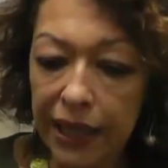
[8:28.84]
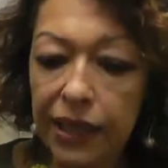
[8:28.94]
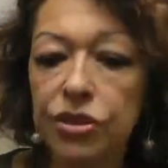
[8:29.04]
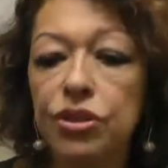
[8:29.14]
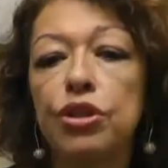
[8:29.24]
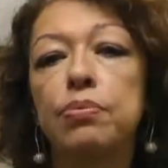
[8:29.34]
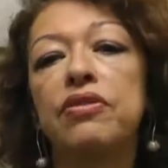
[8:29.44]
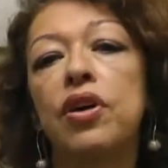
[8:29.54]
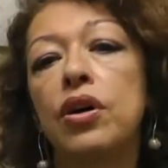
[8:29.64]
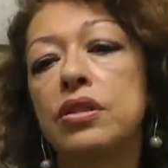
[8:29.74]
let your
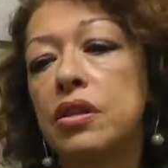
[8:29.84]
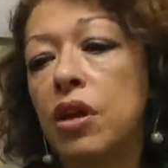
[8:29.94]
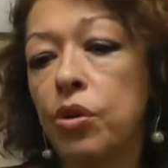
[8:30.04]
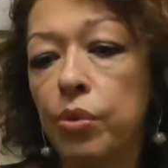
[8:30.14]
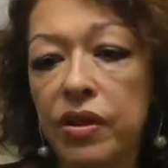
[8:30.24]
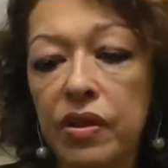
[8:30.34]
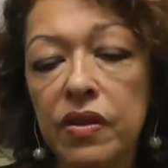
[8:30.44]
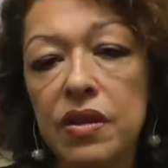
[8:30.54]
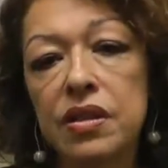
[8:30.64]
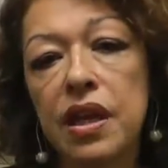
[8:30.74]
supervisor know
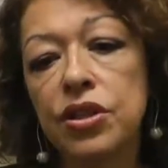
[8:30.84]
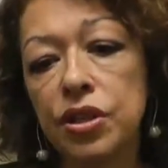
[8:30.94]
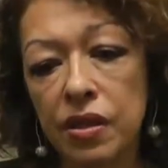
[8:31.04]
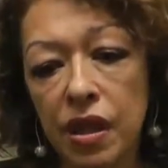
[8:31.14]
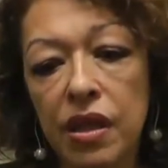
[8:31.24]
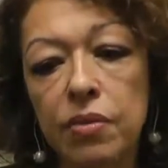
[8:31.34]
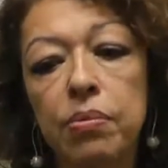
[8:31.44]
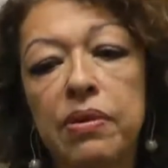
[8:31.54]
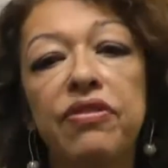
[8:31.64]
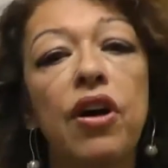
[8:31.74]
within the session that
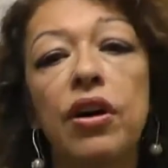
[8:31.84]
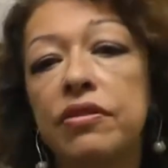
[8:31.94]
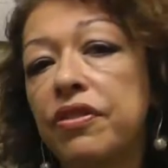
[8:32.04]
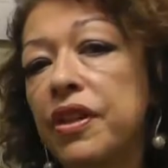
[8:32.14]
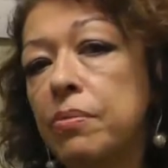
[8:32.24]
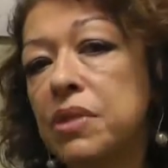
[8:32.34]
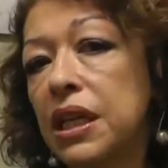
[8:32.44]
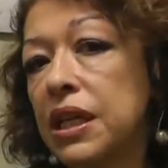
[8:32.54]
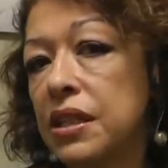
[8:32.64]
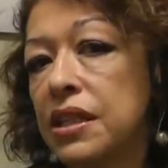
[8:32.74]
it would be fine for
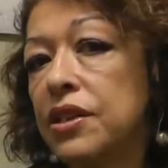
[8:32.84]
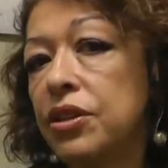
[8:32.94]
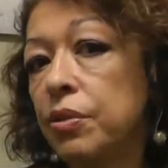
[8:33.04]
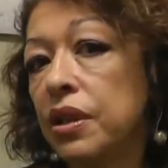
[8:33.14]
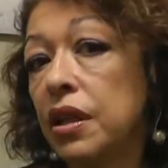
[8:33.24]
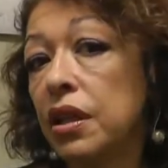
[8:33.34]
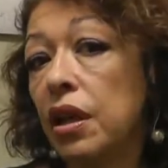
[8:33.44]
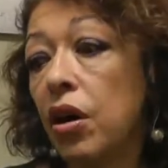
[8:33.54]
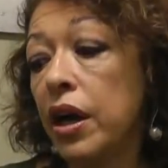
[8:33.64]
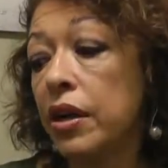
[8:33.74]
them to continue with the
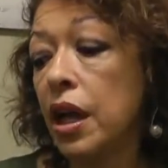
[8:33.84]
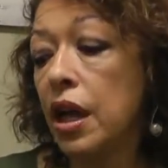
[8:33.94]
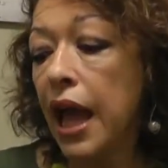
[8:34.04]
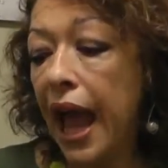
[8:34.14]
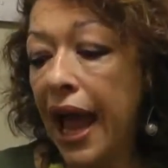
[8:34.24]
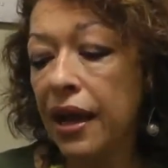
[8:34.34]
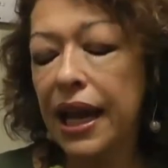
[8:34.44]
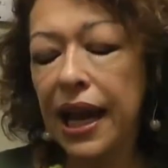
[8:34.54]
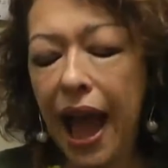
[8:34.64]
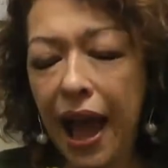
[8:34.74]
client,
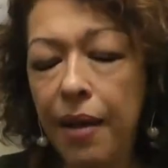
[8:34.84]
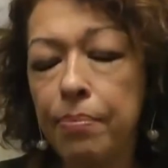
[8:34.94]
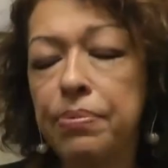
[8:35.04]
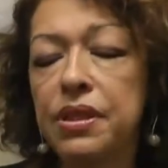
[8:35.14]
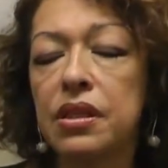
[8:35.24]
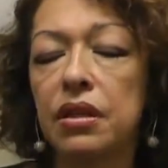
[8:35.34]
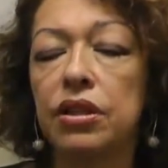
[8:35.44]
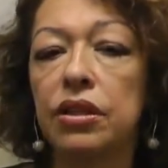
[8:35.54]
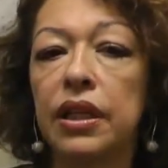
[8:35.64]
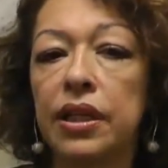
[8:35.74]
and
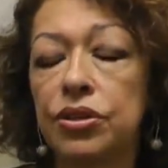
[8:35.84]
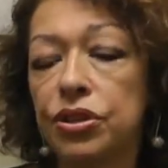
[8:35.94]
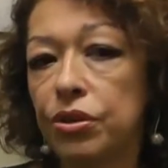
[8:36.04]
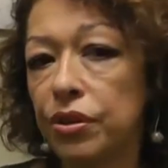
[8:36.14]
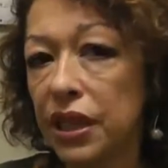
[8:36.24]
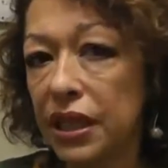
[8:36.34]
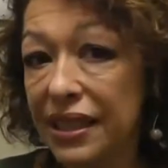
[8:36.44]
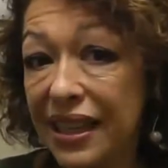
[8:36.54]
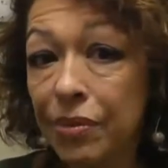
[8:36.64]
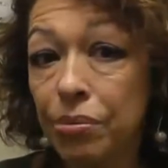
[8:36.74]
absolutely ensure that
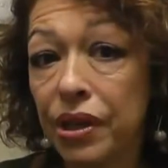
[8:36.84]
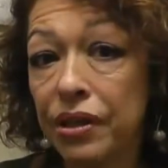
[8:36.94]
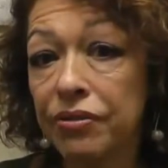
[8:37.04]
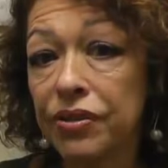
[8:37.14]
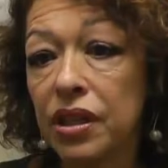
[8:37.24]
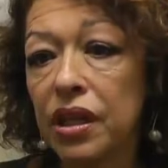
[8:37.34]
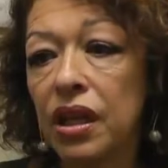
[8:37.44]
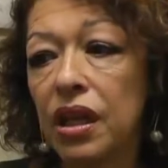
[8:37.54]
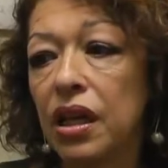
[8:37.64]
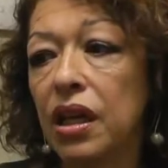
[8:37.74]
you're debriefed.
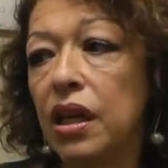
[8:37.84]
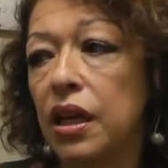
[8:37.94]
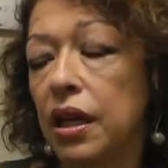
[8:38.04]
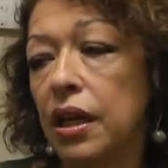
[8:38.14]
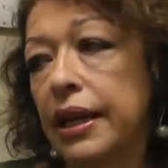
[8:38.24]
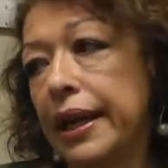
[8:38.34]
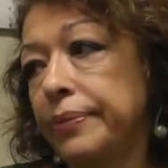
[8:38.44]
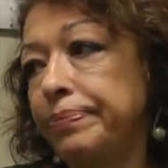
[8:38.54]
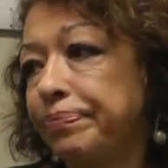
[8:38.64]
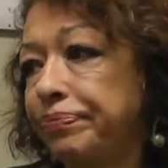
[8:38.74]

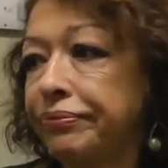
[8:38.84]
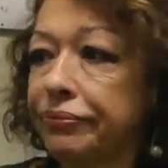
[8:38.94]
Now,